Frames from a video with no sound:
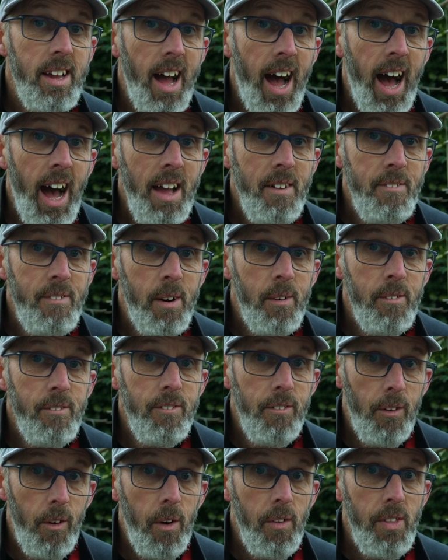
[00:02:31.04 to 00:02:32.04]
iPhone
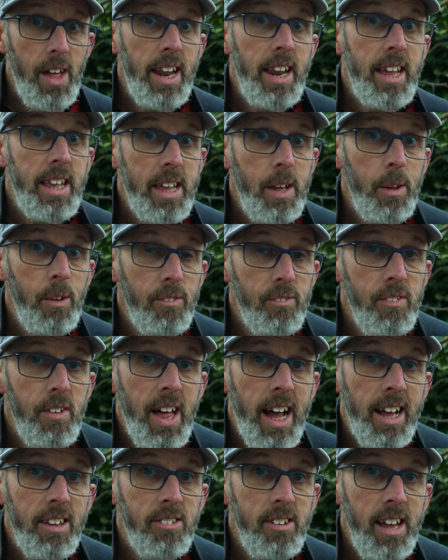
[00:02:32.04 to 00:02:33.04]
4 that I used for
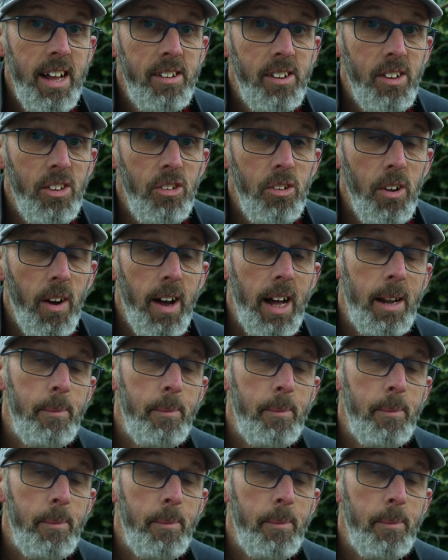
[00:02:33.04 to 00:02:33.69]
that Saturn shot.